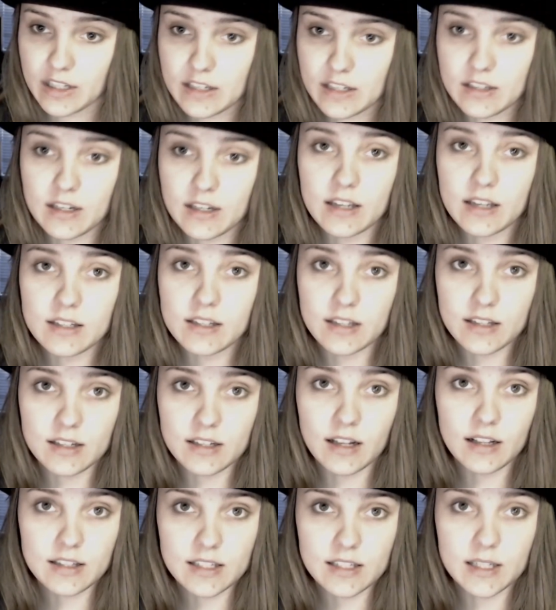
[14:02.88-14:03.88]
days does not
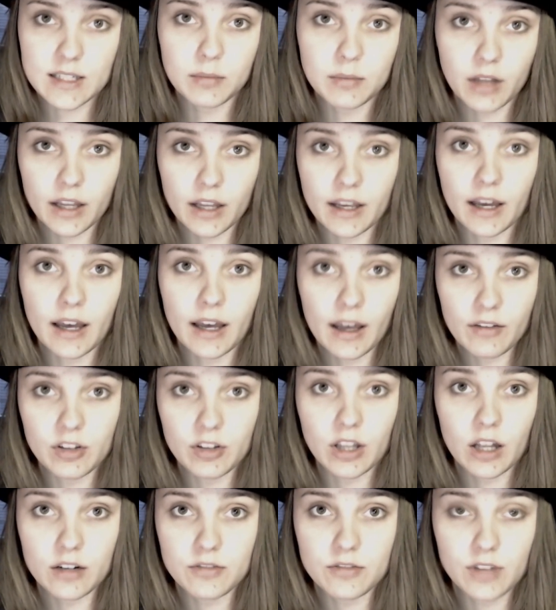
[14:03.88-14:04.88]
seem like I have a lot
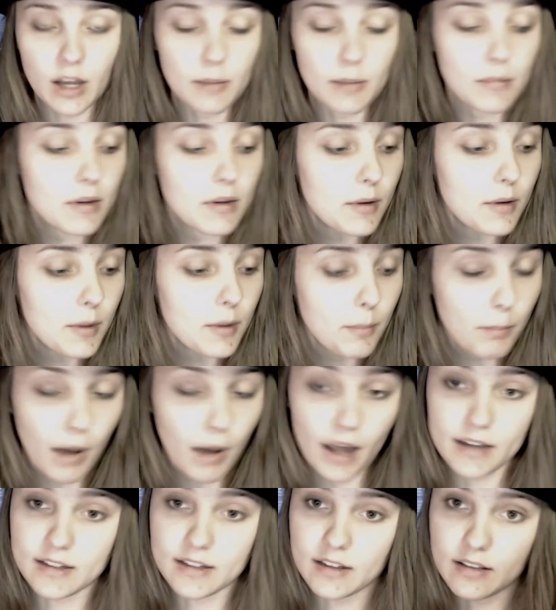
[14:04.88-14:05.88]
of time. But
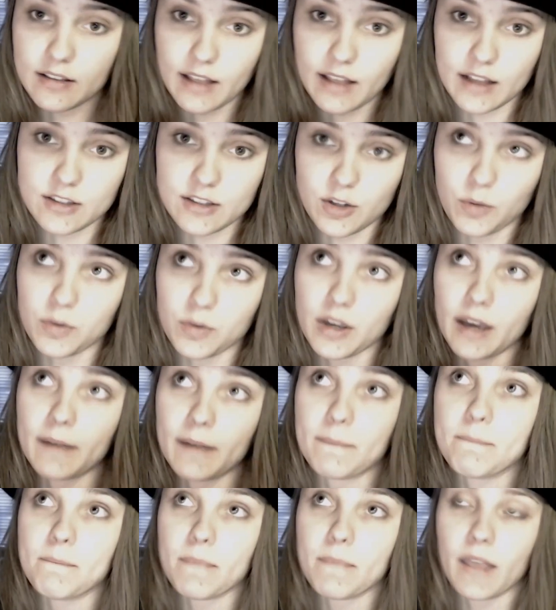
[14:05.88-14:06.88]
that's okay.
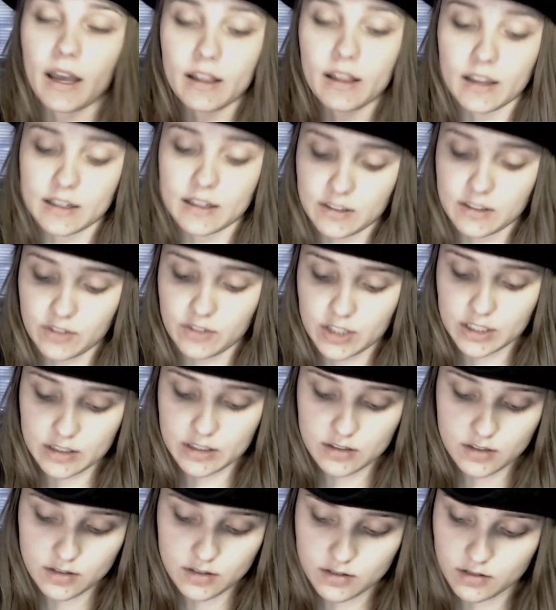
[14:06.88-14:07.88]
I like
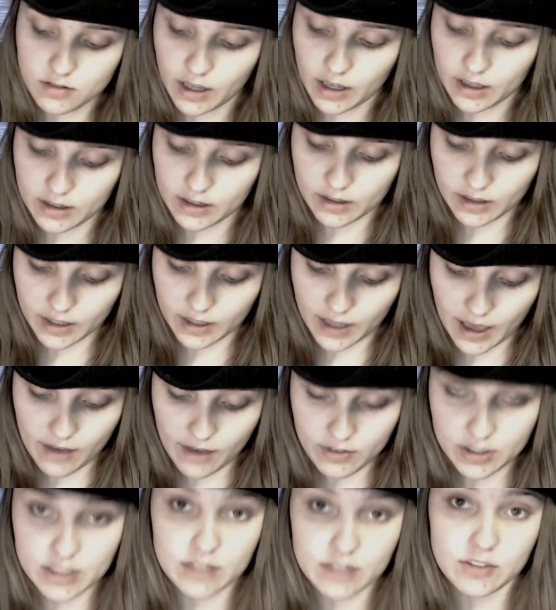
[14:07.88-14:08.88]
DVDs, and I like having
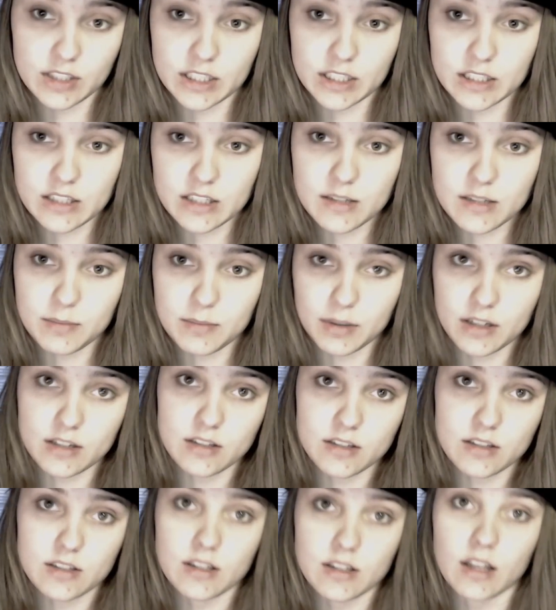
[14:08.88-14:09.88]
DVDs
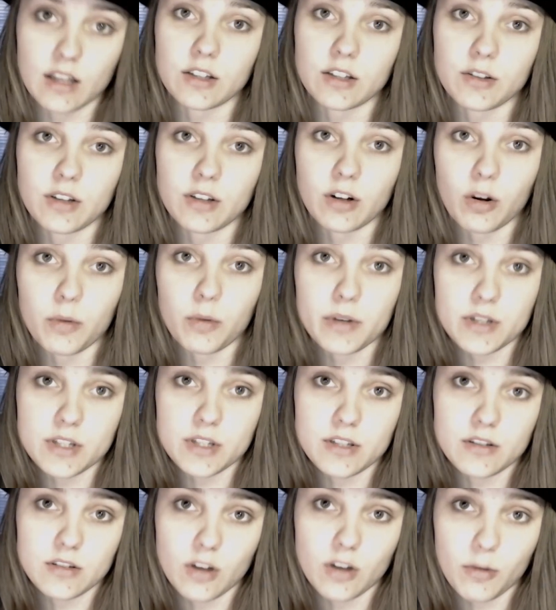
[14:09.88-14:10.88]
because then you can always
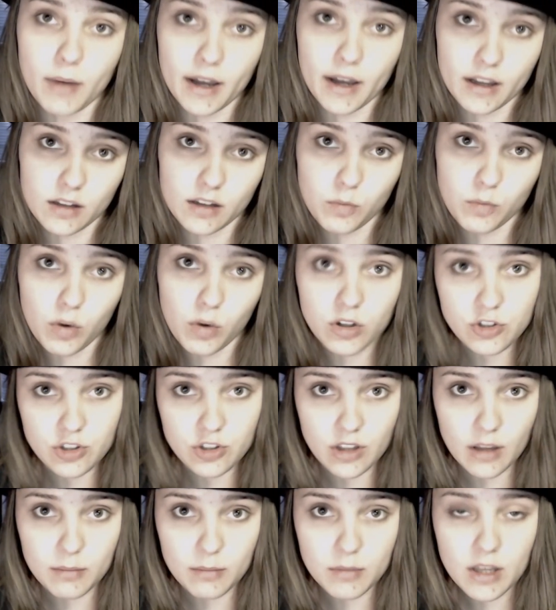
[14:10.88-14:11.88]
go back and watch
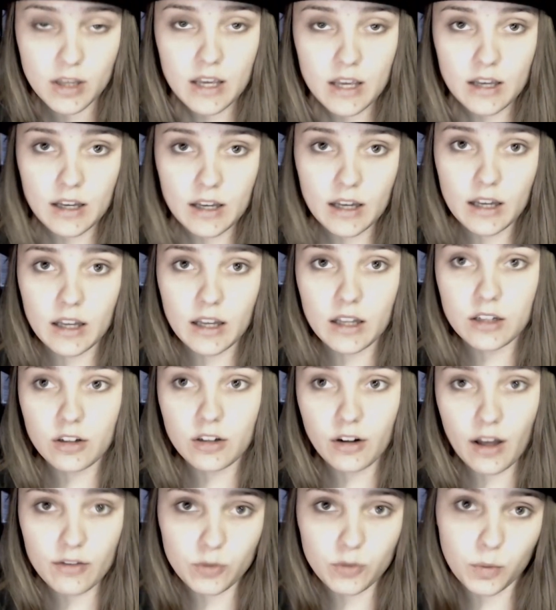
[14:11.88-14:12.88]
them, and you don't have
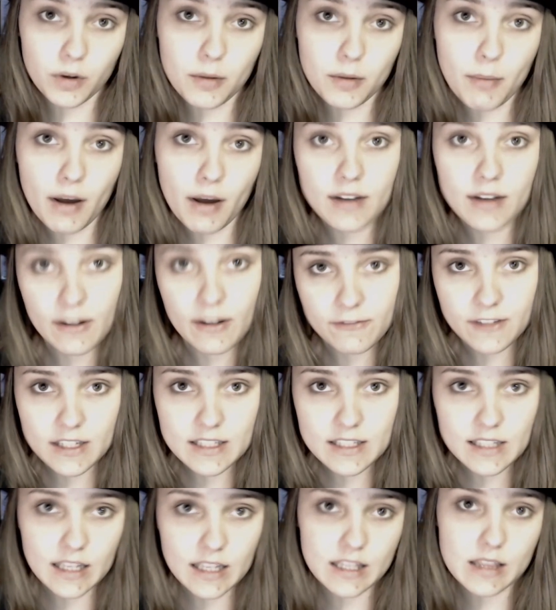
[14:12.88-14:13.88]
to worry about Netflix
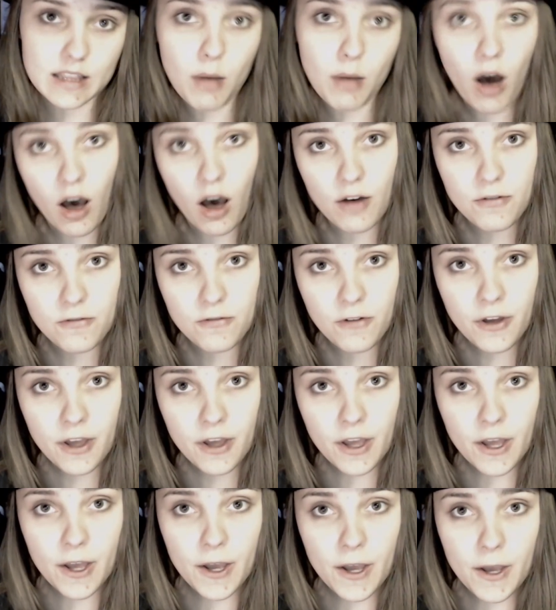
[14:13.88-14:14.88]
taking them off
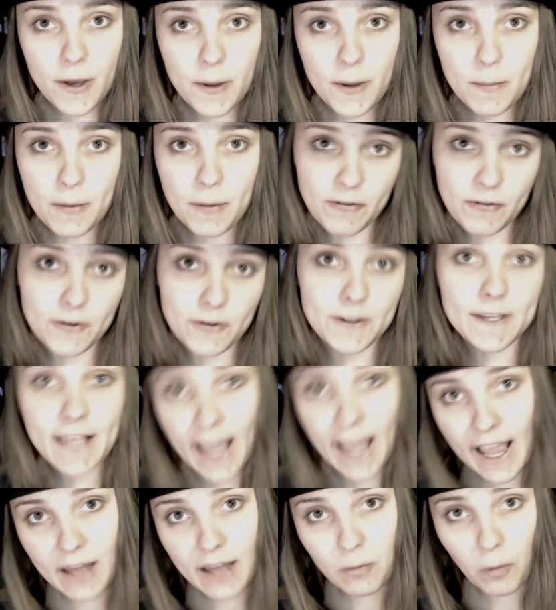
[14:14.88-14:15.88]
before you
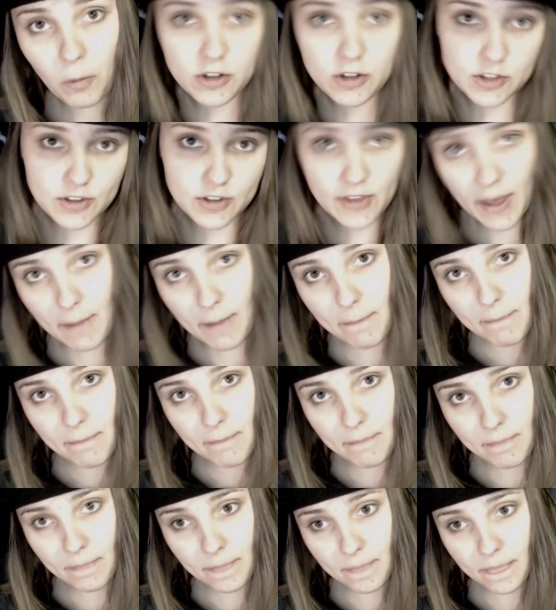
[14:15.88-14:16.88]
can watch them.
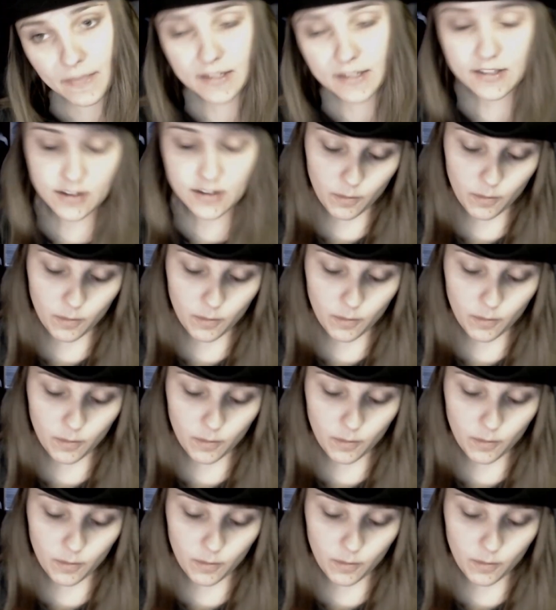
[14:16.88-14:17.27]
So,